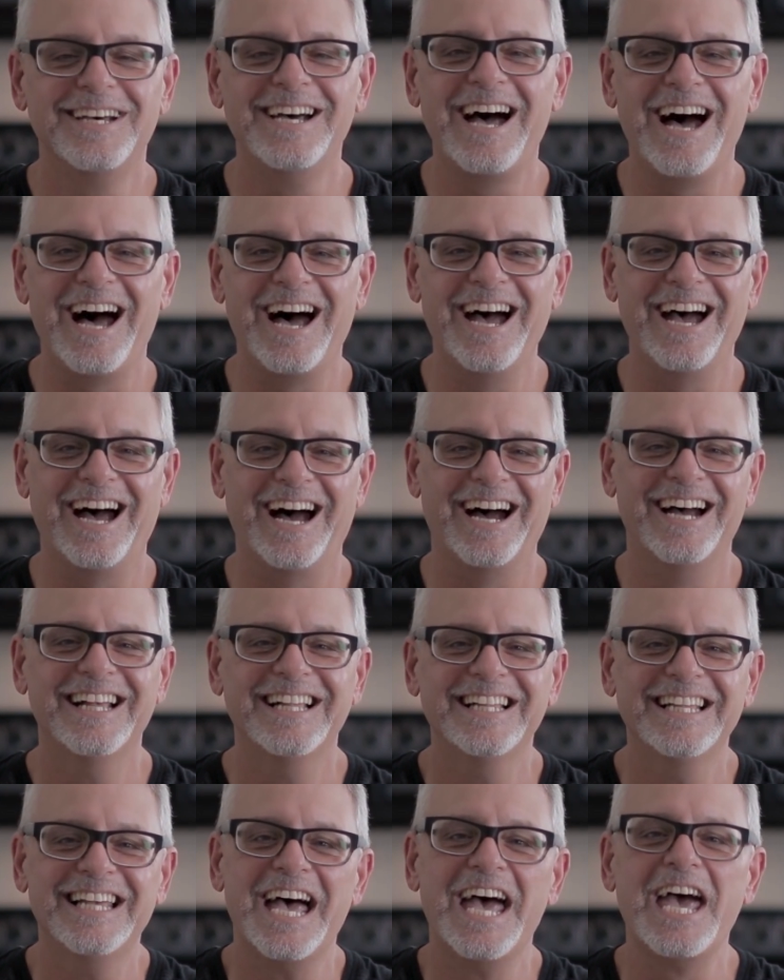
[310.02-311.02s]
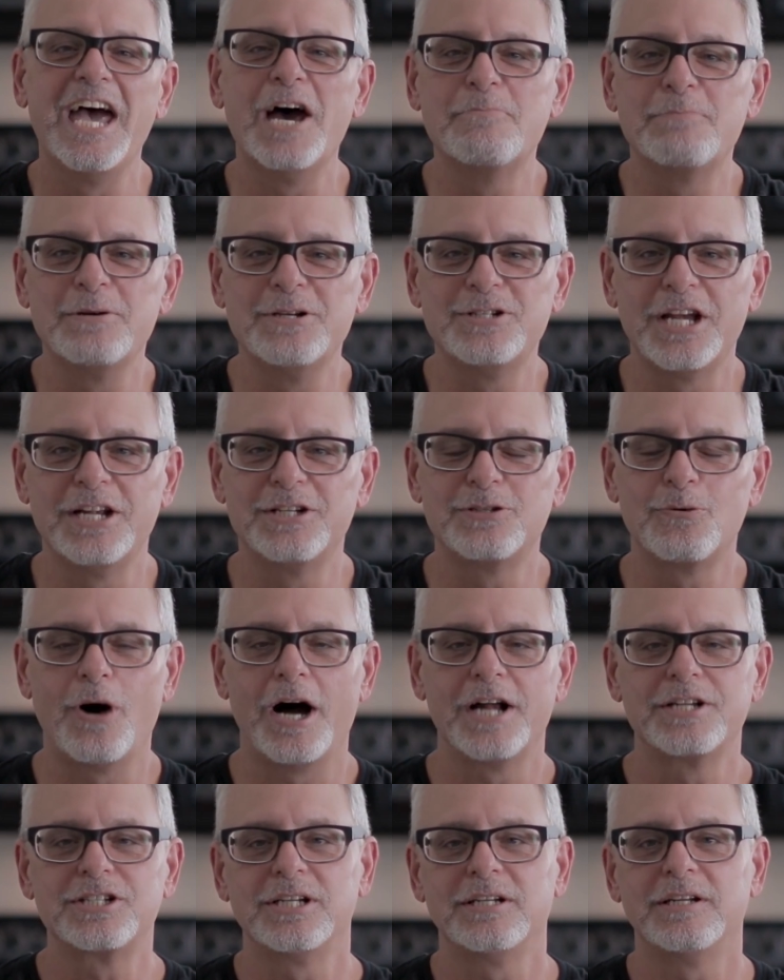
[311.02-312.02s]
yeah, I appreciate you
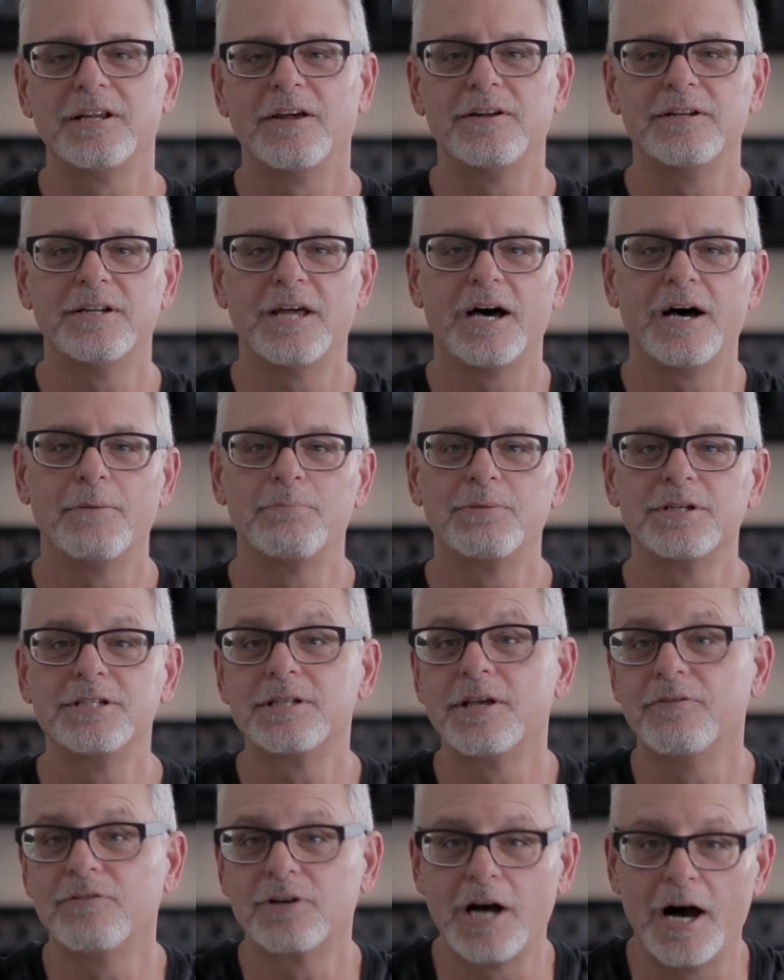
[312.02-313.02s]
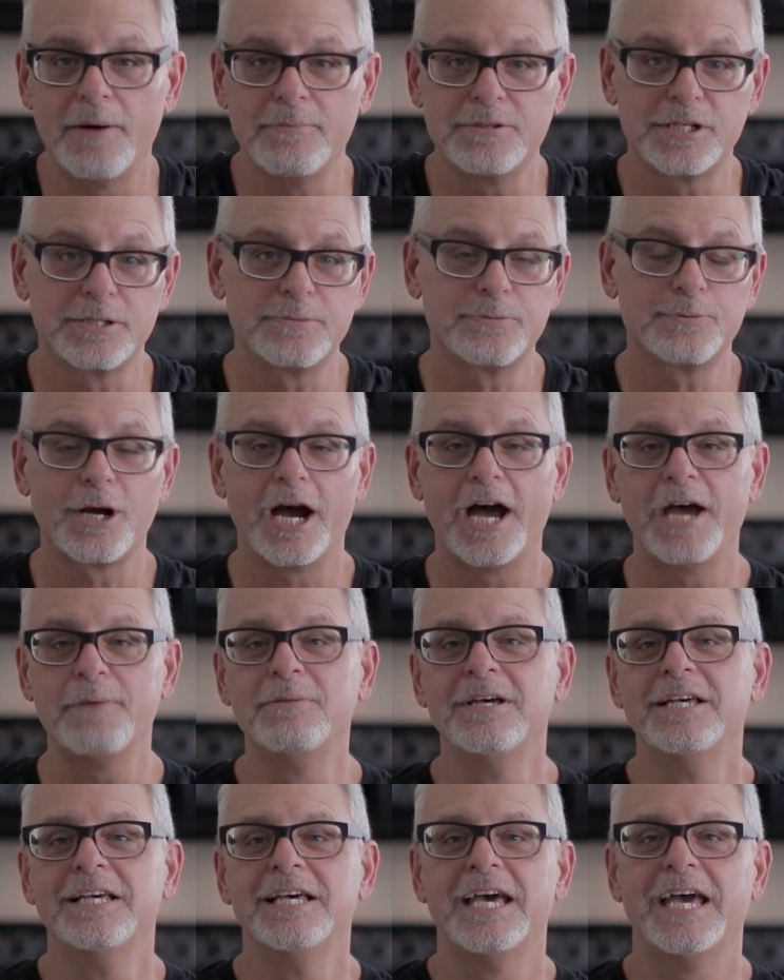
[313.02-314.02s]
watching, and uh, please leave a comment,
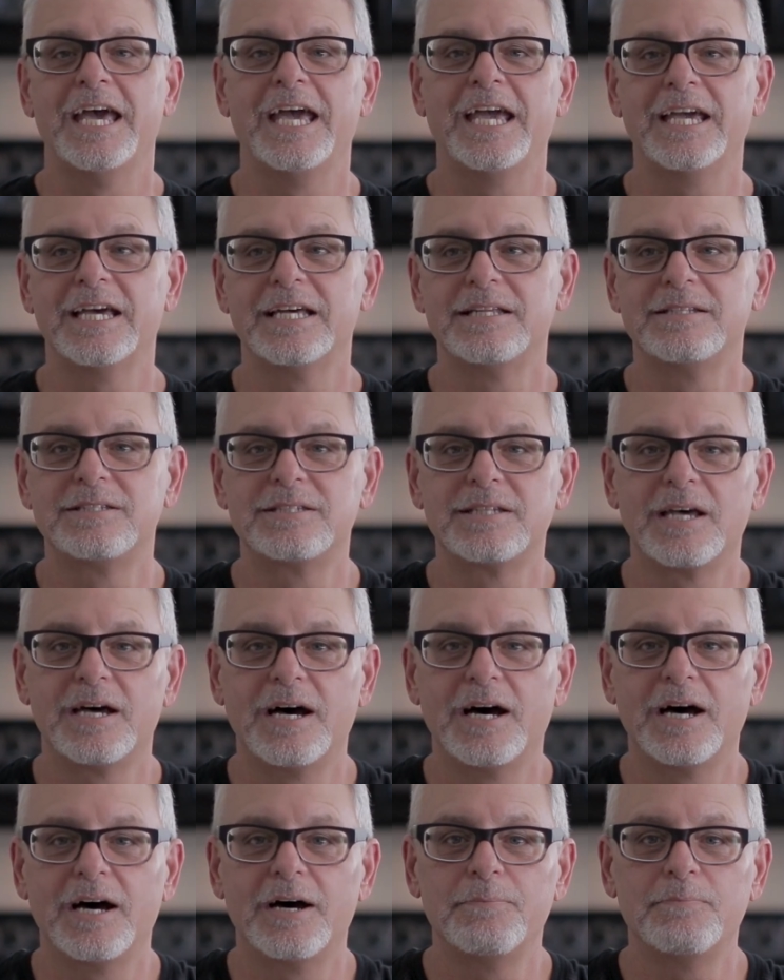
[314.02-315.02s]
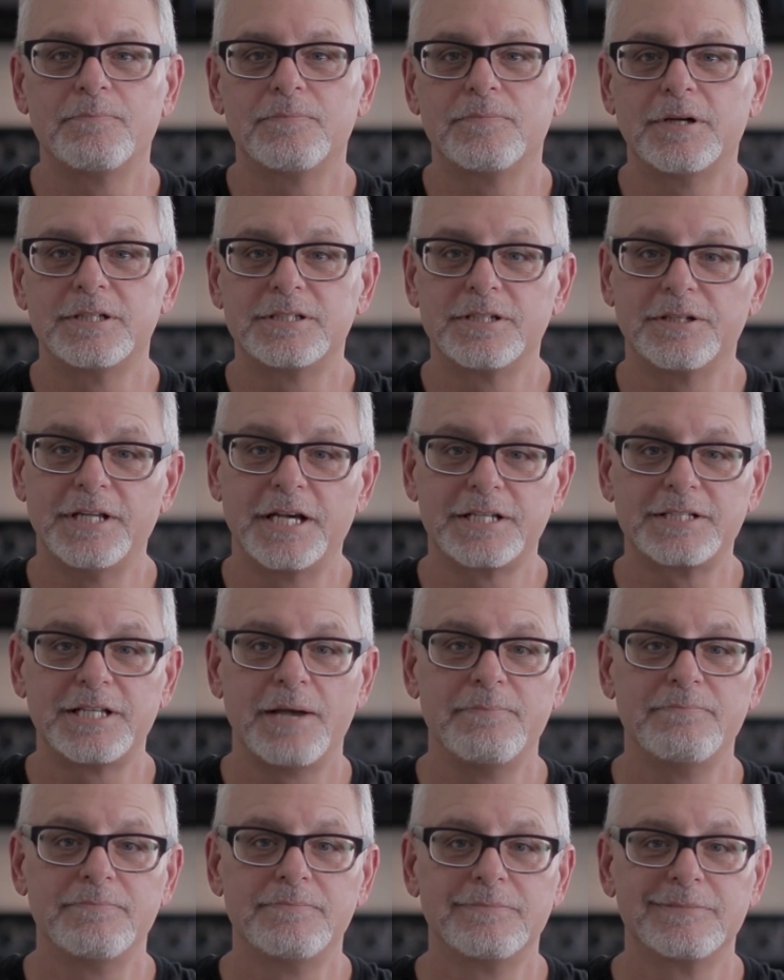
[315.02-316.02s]
subscribe, and uh, until next
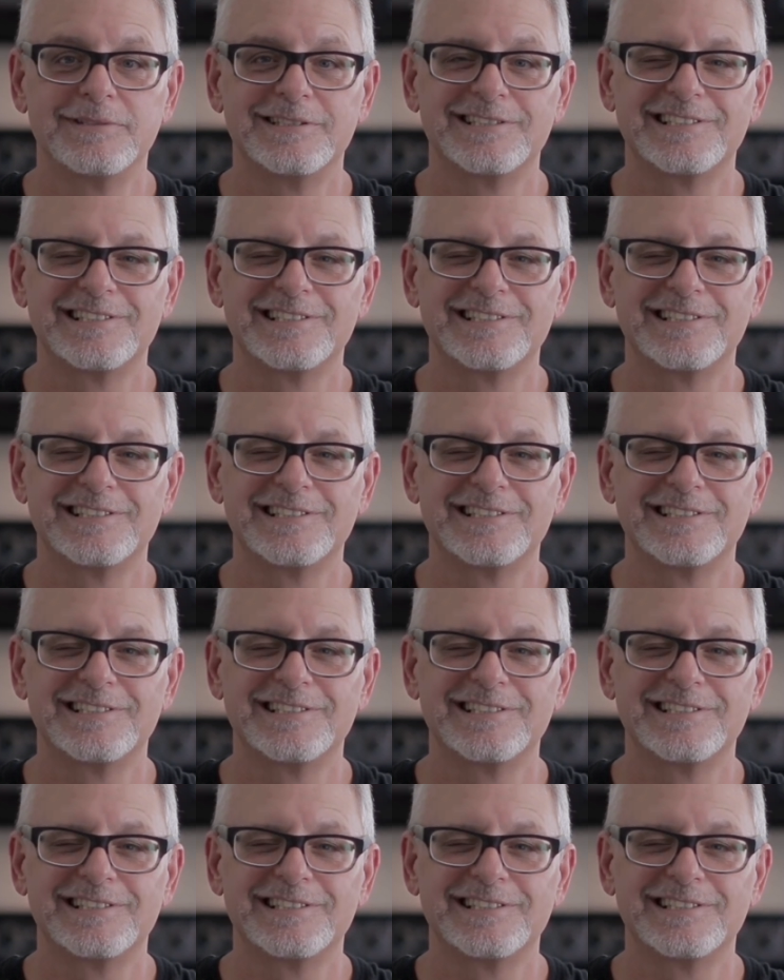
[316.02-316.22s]
time.